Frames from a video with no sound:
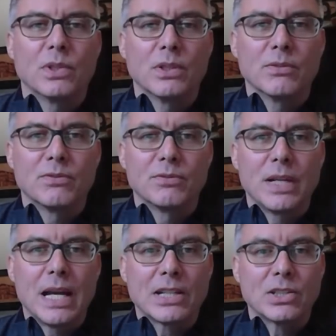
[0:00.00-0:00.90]
of
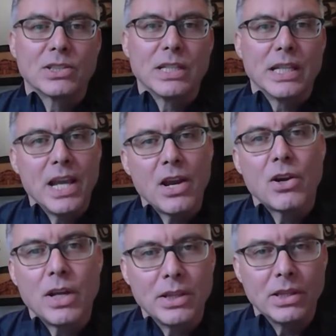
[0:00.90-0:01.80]
accessing
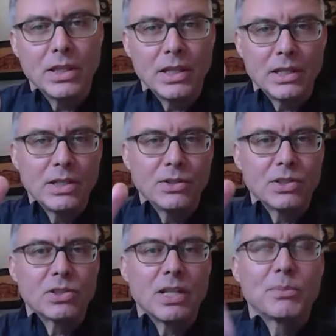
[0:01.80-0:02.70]
care, and here are
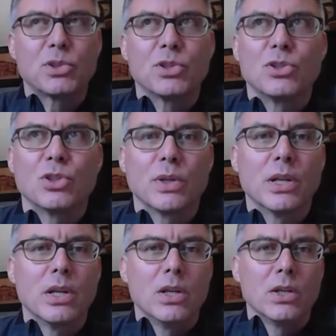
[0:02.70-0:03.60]
the steps to do it.
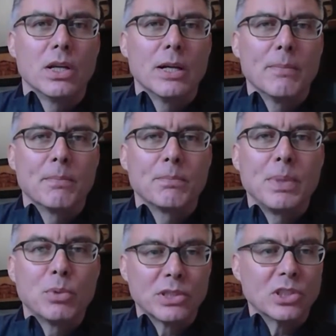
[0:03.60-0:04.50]

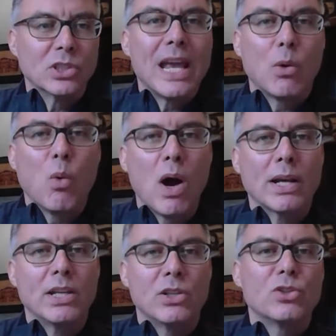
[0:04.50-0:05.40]
People just can't
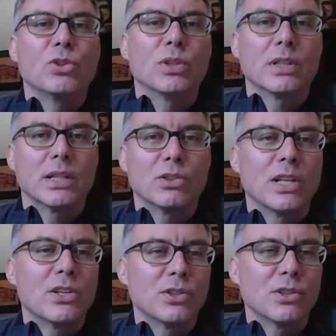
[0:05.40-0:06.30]
walk into a health
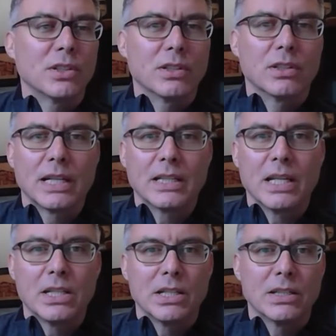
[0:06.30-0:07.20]
center like
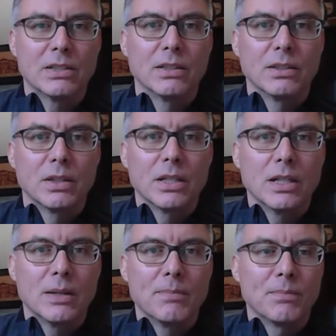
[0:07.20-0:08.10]
they did
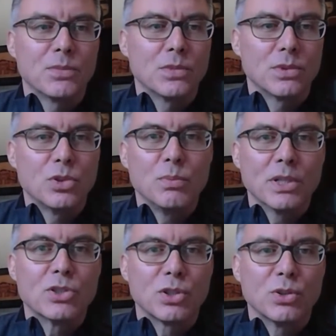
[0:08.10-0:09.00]
2
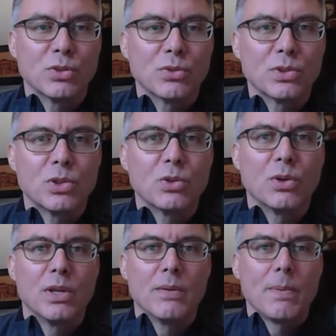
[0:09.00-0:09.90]
months ago. So
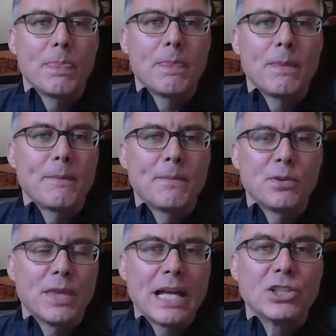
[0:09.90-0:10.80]

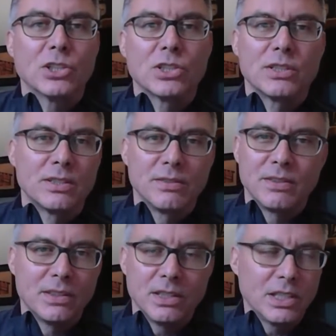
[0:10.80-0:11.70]
that just
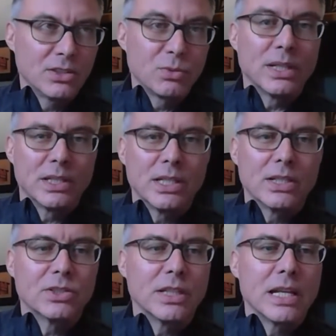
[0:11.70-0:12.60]
is what it
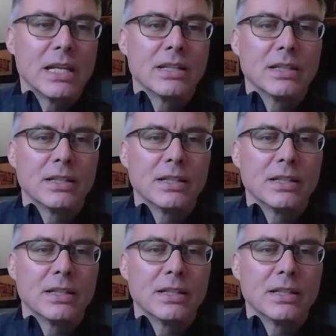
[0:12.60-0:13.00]
is, and